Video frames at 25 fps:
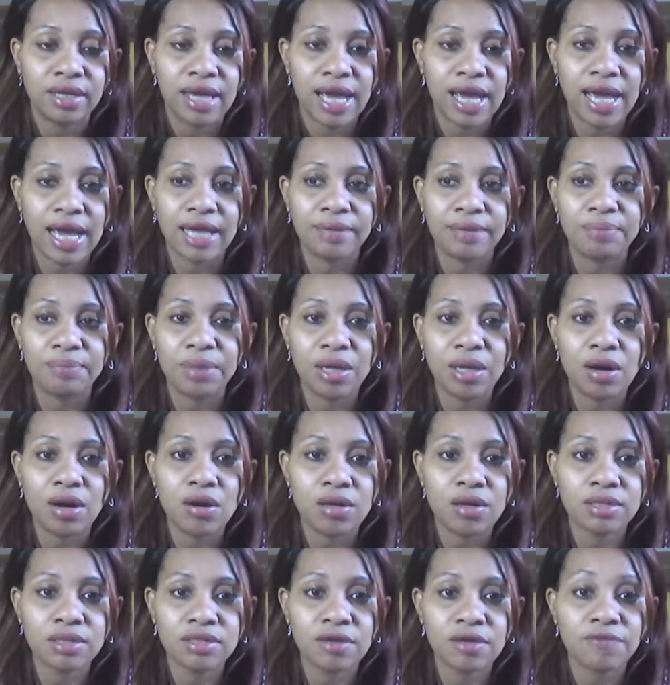And
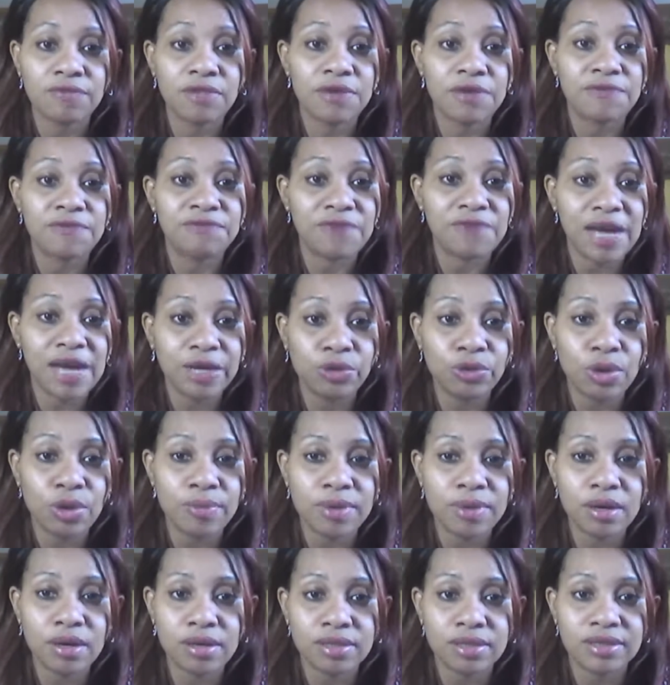because of the
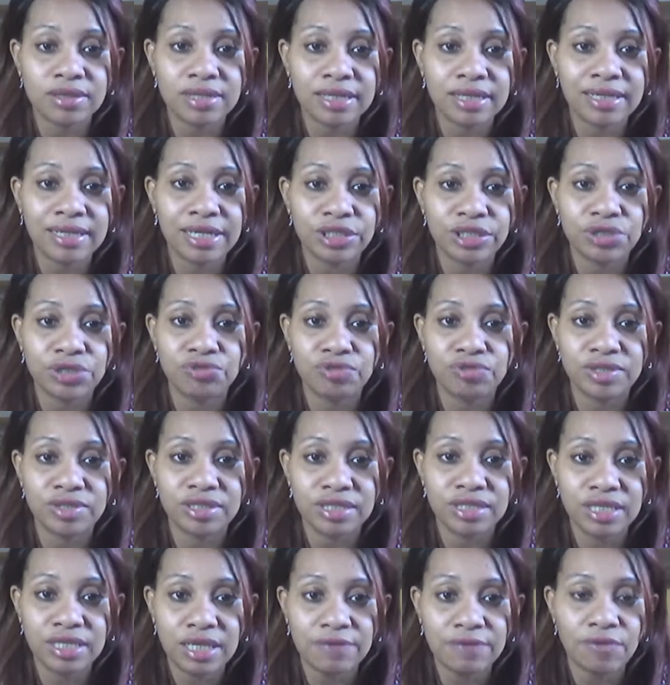valuable content that you
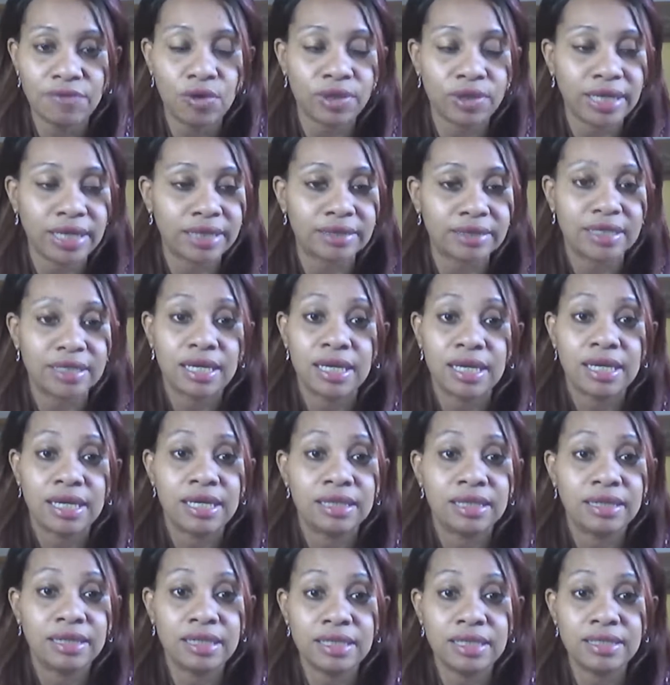receive, or that
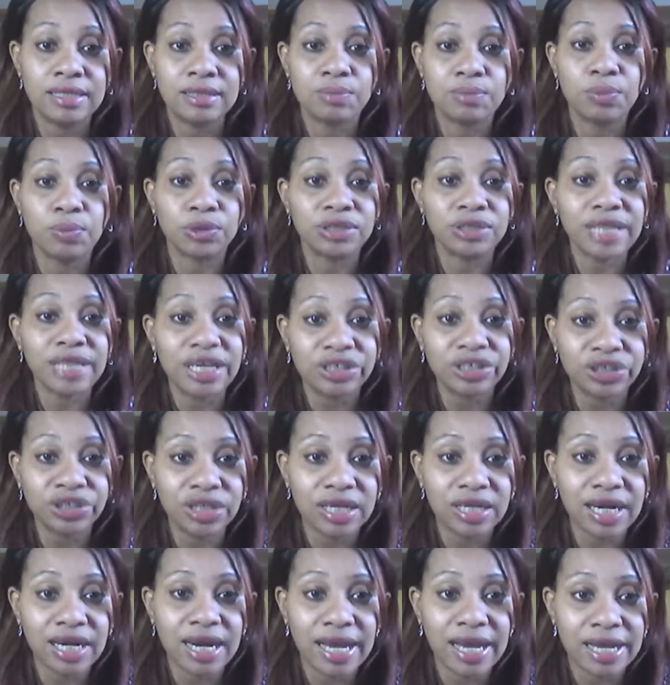these
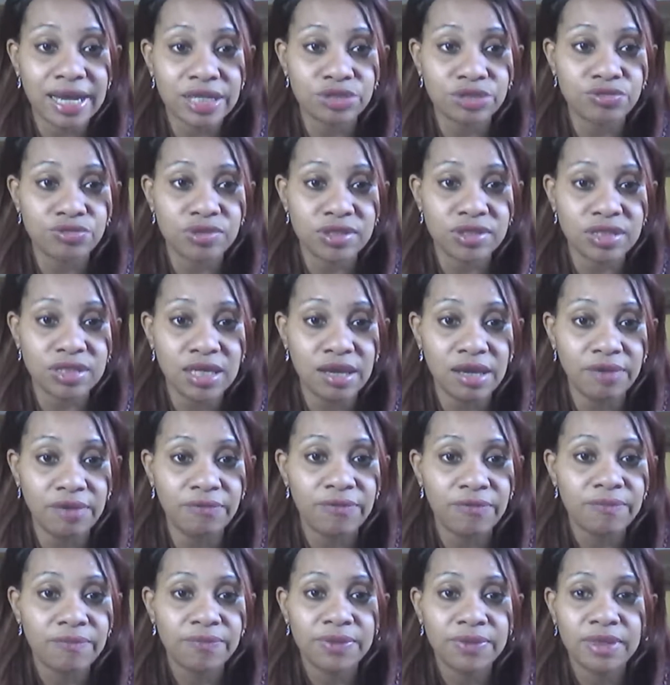potential clients receive,
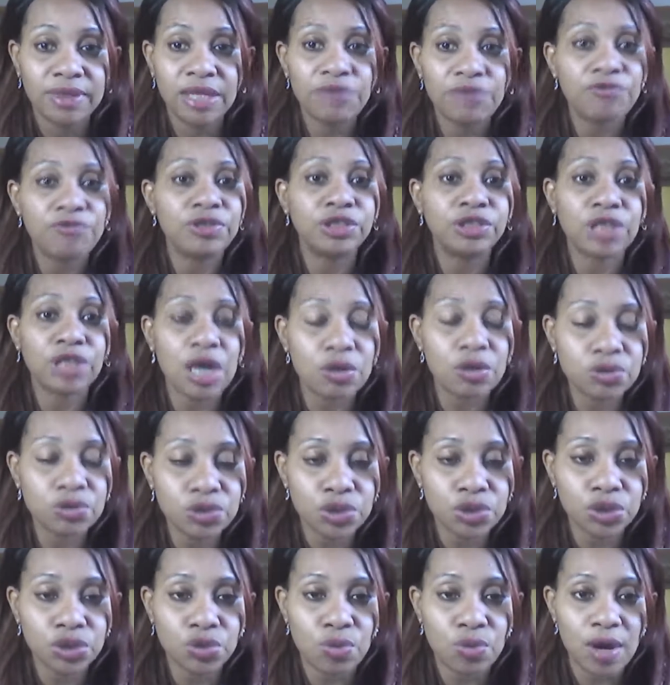they reach out
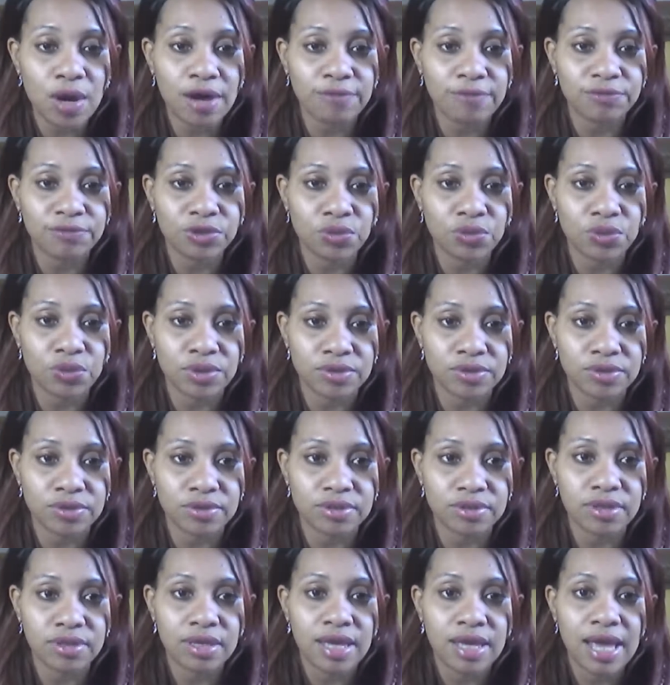to you
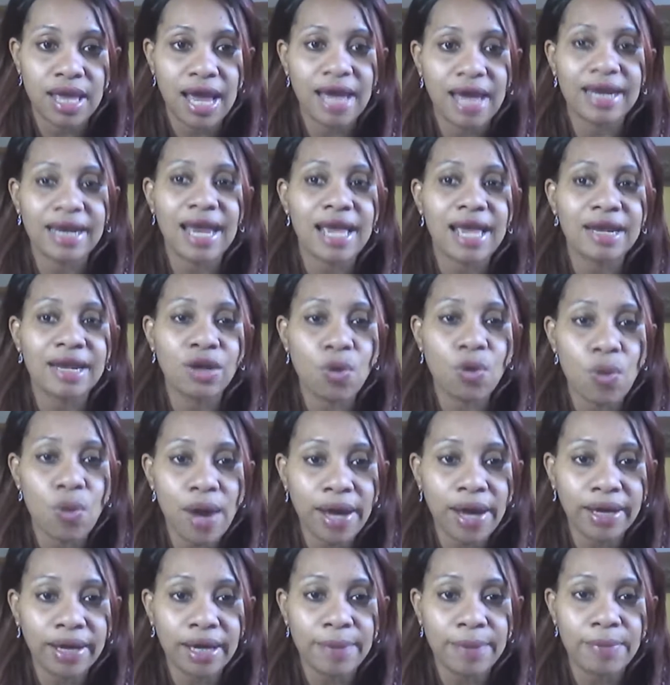afterwards and
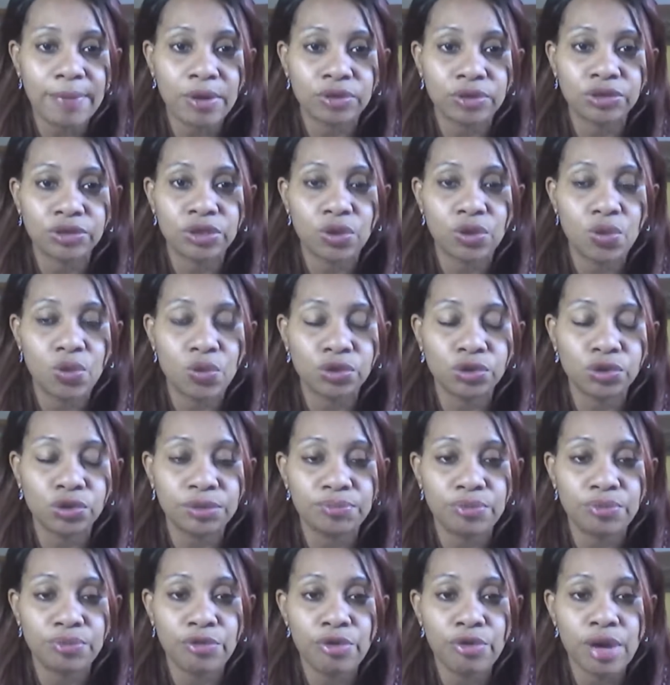inquire about your coaching
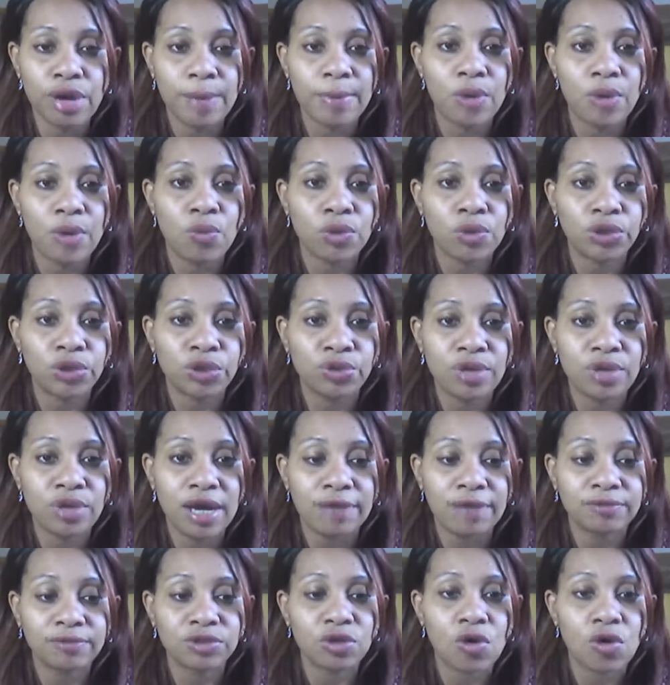program or what do you
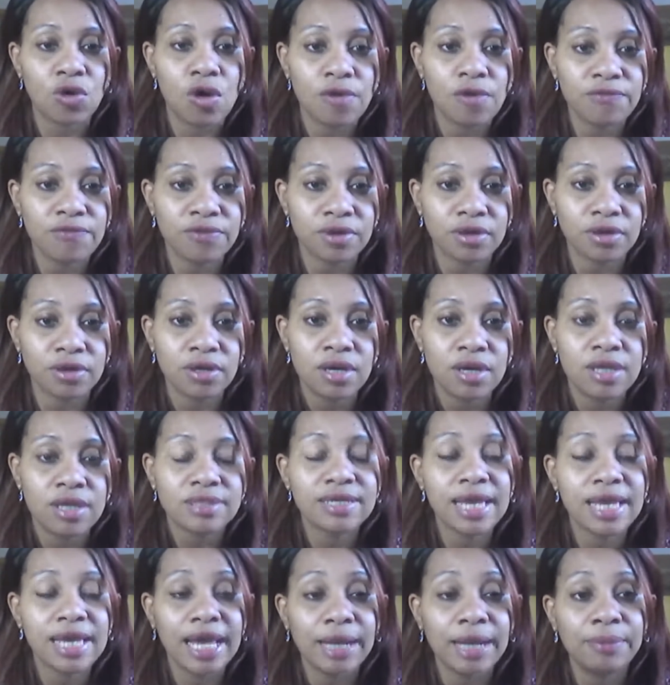have to offer
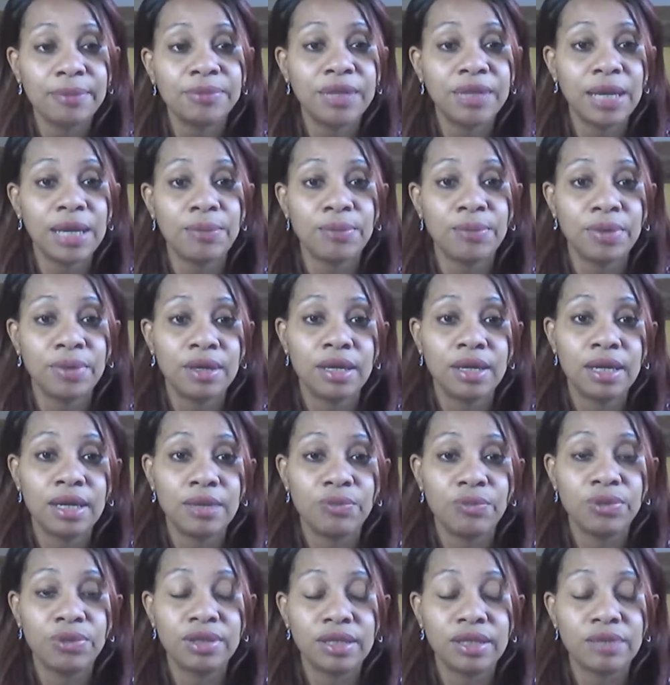to help them
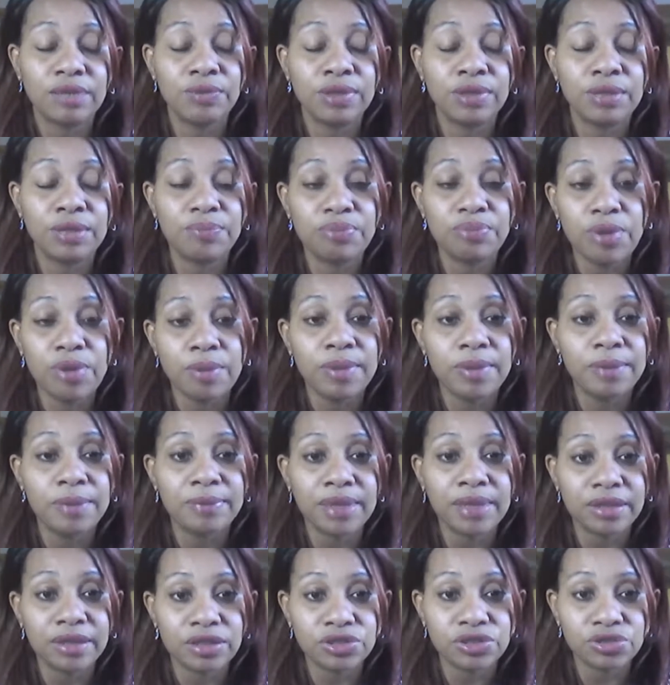with the problem
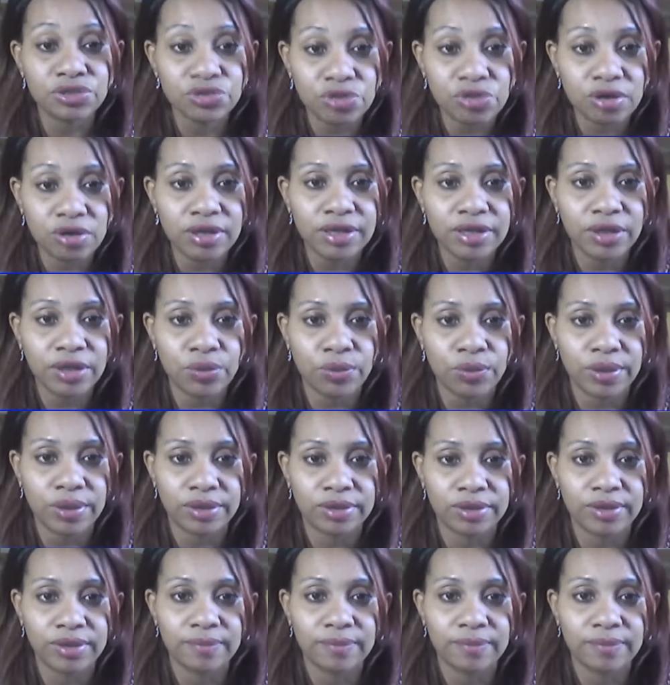that they're struggling with.